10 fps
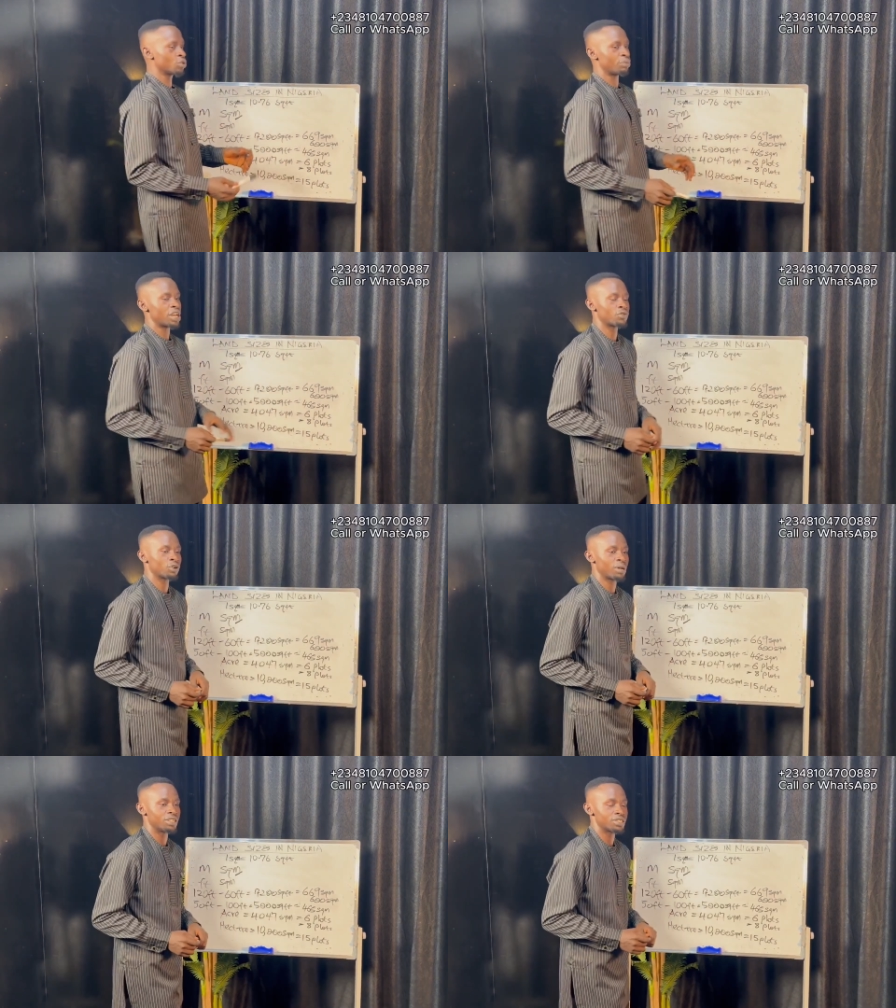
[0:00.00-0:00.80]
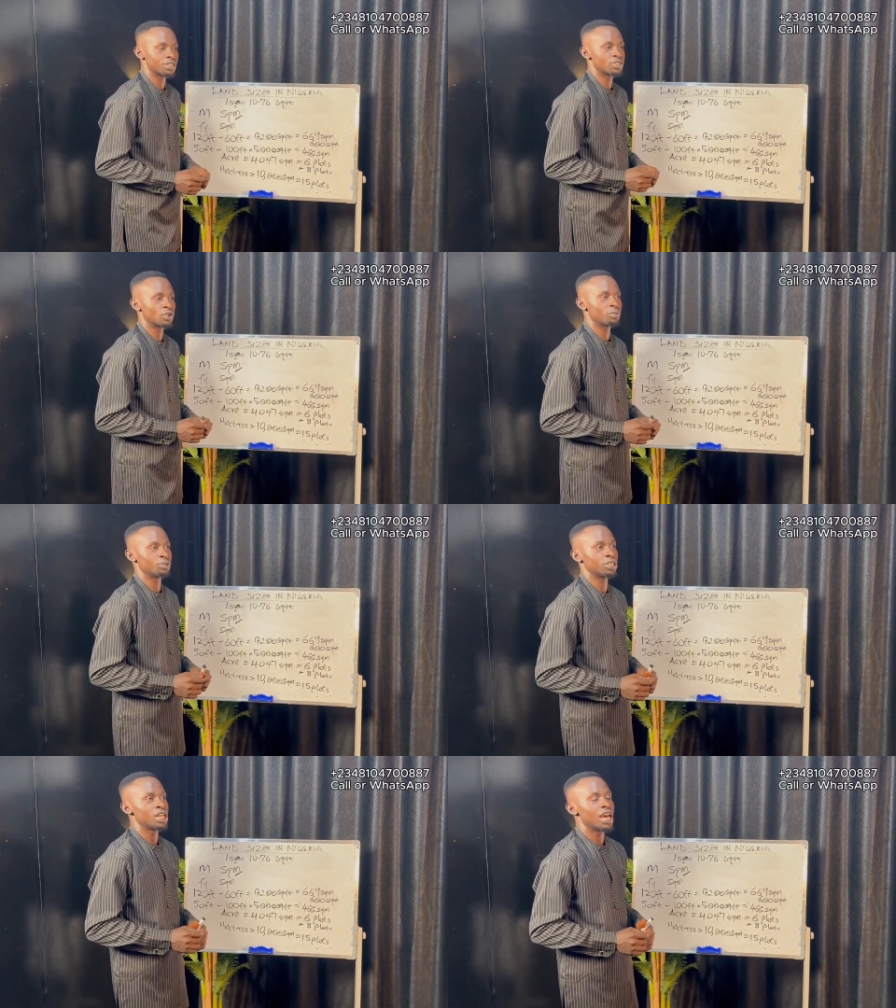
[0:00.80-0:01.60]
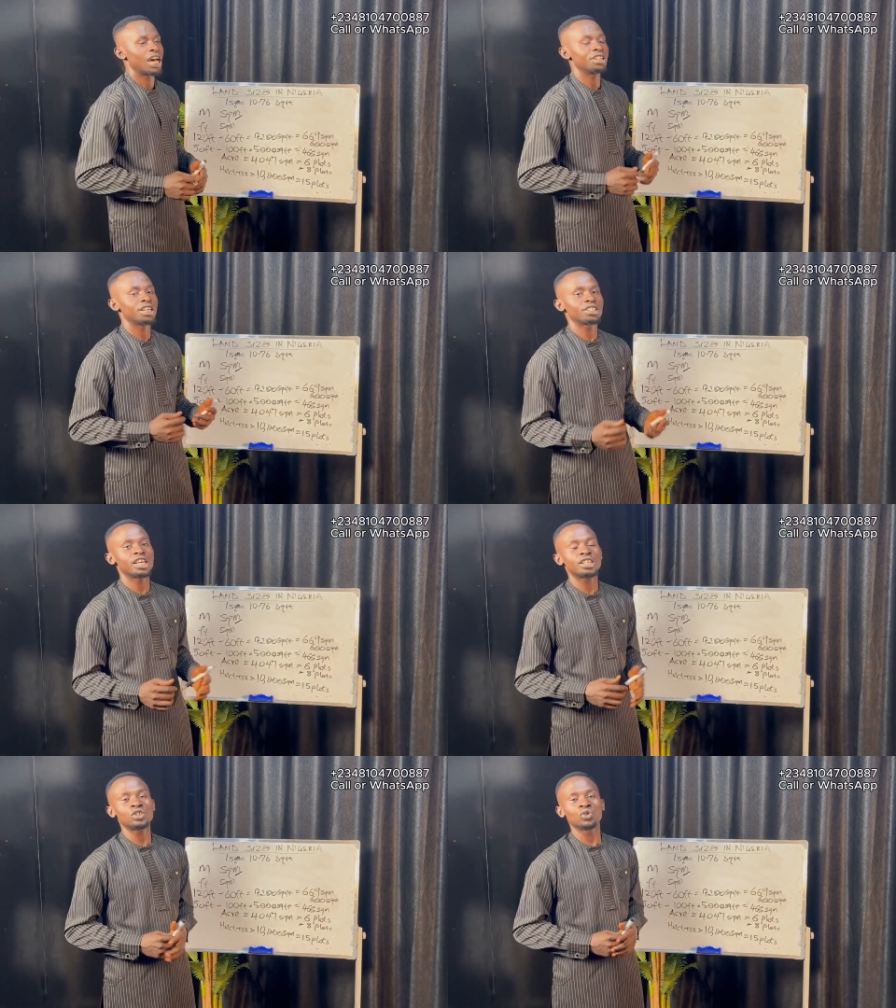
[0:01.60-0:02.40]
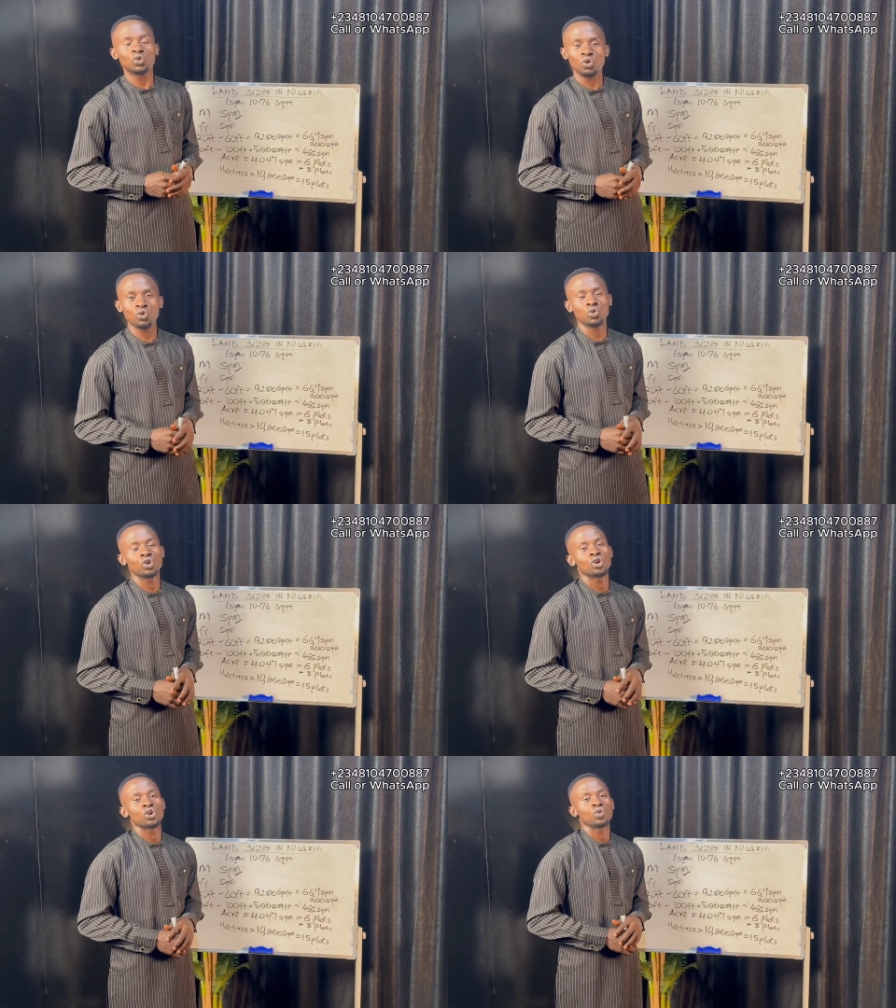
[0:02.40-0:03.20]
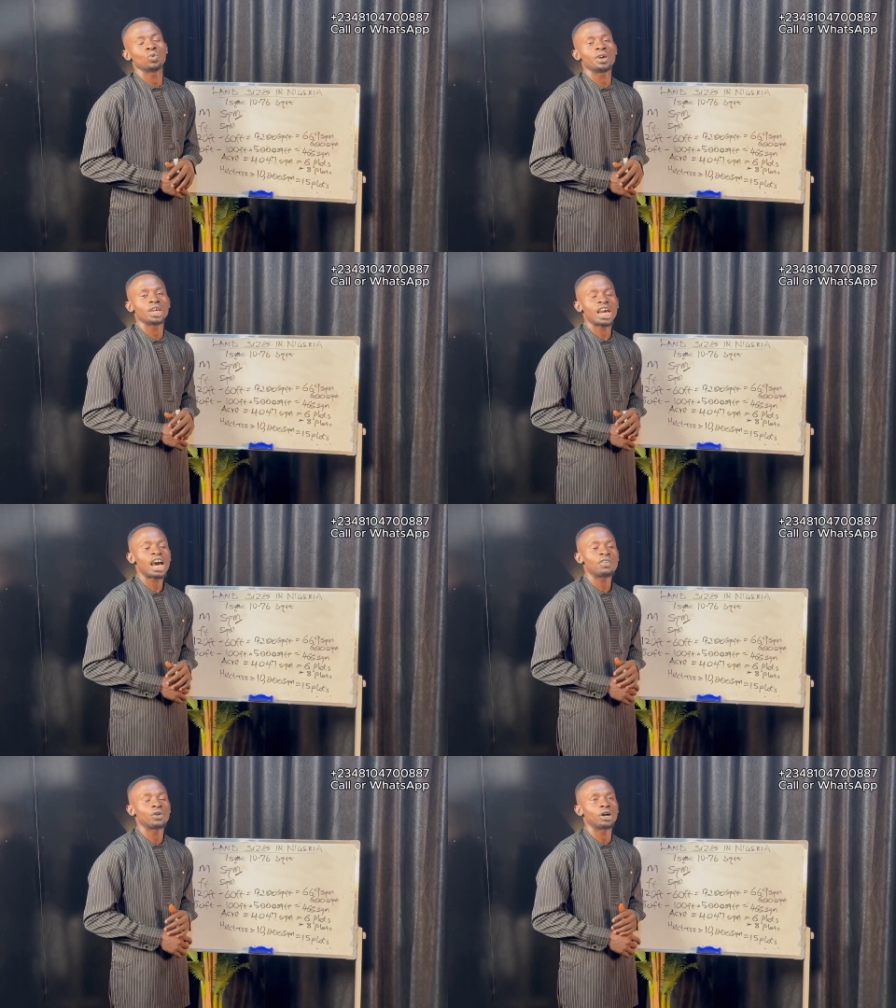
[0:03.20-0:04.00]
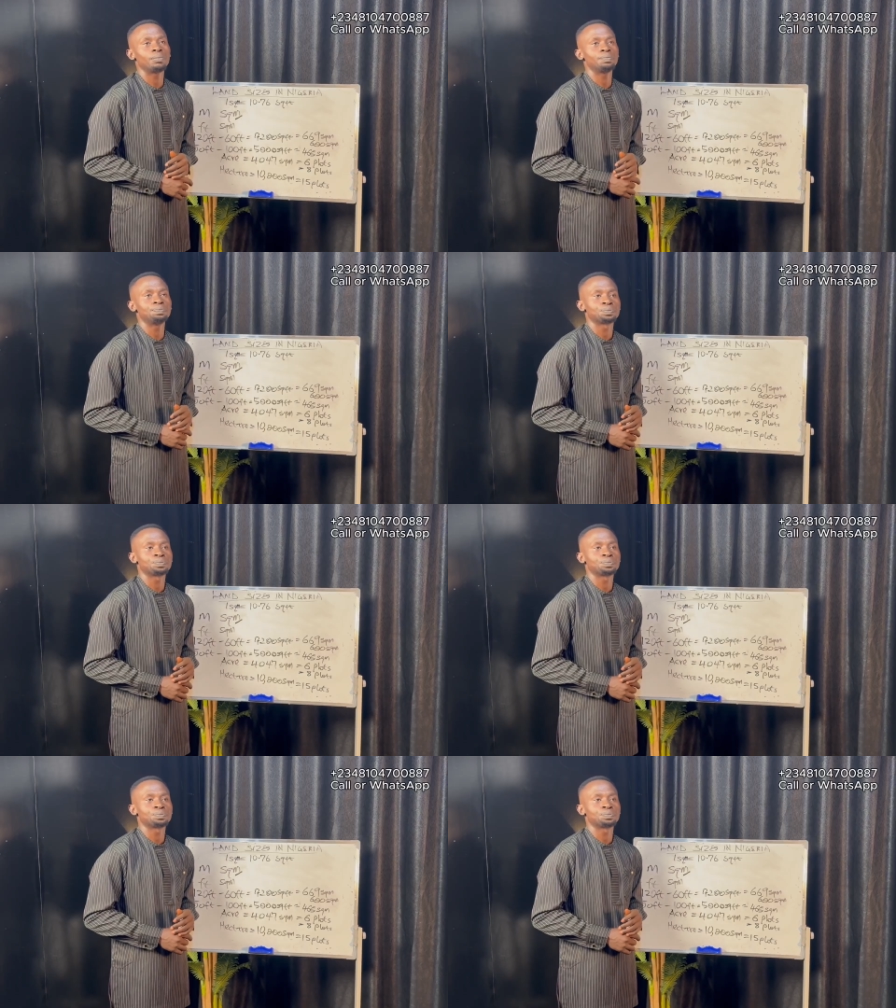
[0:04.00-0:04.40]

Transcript: you're buying from an estate company and they're telling you, oh, we are